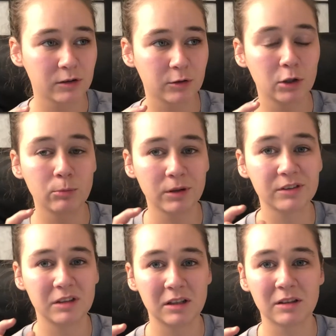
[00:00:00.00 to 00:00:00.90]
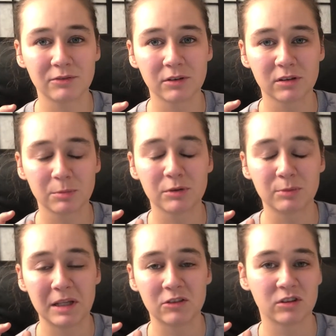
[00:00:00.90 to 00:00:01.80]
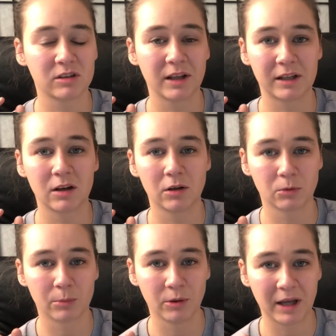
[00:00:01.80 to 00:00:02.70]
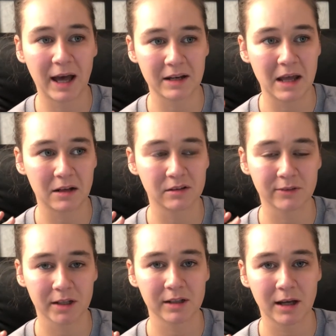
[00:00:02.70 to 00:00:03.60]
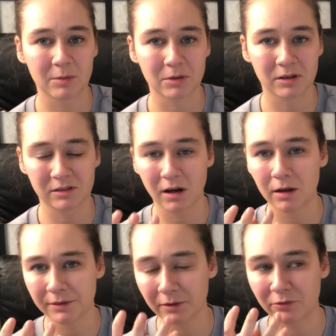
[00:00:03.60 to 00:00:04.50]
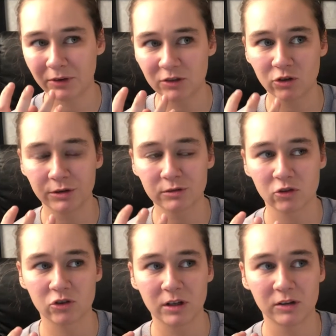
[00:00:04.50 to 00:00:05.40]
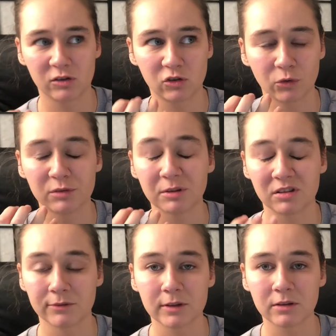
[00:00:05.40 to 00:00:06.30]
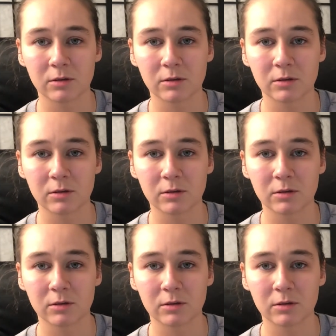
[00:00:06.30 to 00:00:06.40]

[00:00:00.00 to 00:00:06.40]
you will see a difference between just like a normal cat and a Savannah cat because their facial structure is so specific to the